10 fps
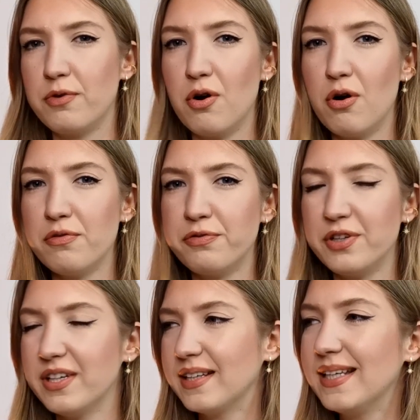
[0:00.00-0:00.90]
of
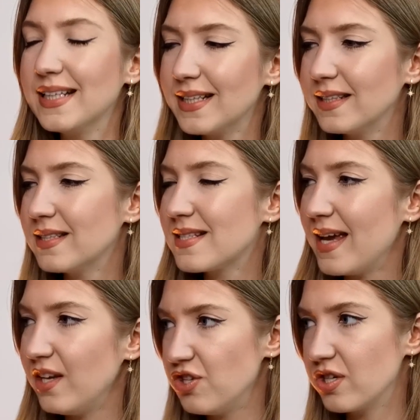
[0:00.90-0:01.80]
Kilian's
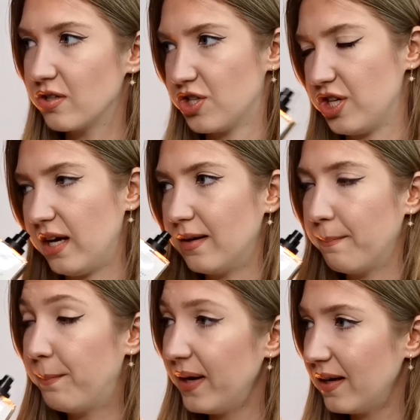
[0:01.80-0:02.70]
Angel's Share.
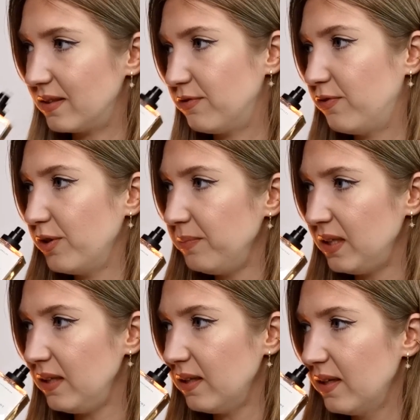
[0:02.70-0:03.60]
But for
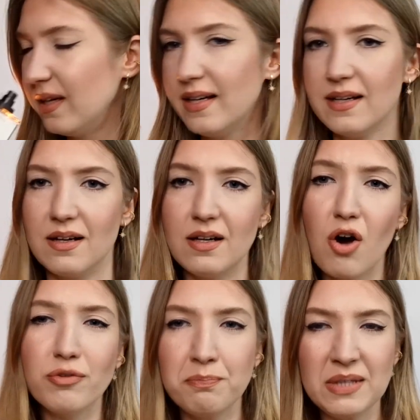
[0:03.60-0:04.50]
me,
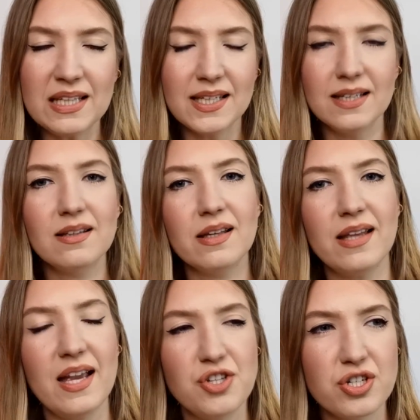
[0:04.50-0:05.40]
on me,
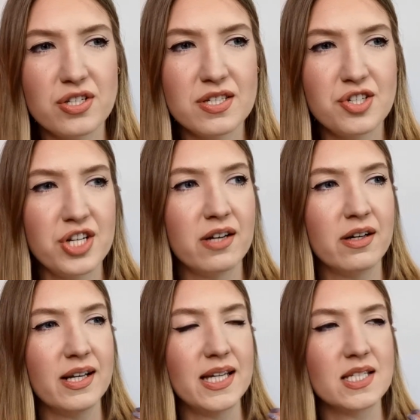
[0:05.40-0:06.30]
Kilian Angel's
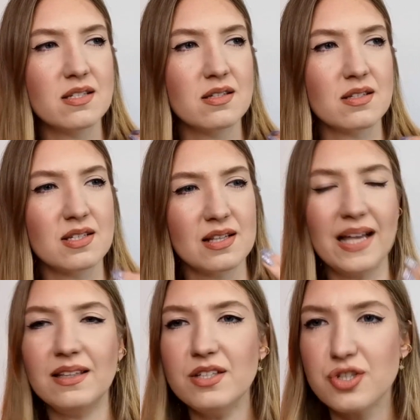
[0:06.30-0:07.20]
Share is
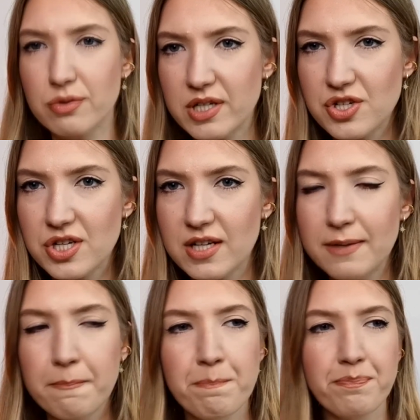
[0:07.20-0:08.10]
slightly
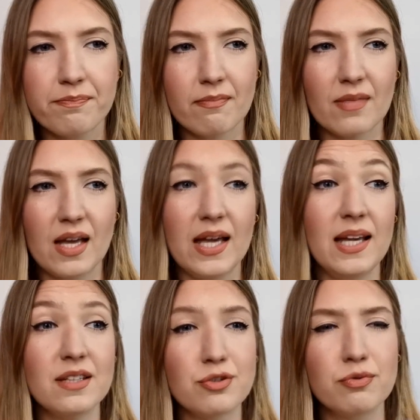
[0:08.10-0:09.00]
screechy.
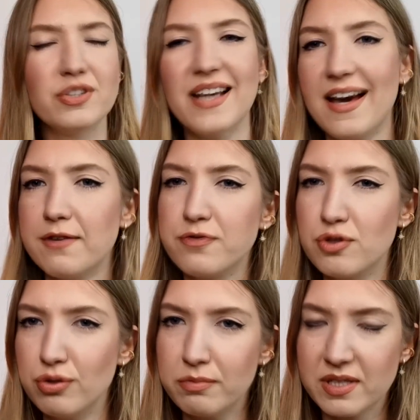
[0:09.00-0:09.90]
It would have
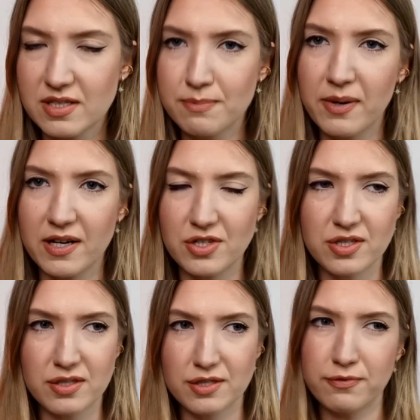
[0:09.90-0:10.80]
too much
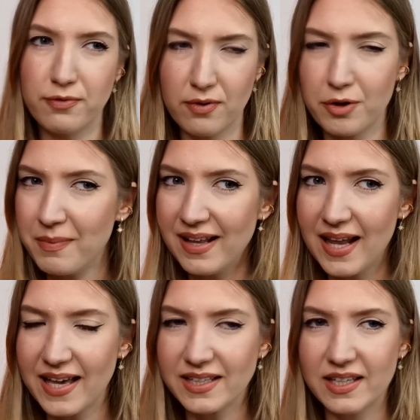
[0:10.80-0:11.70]
spices for my
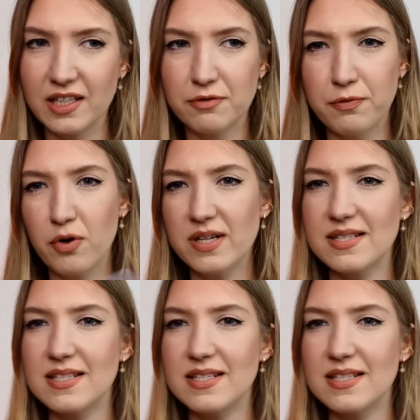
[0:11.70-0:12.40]
liking for a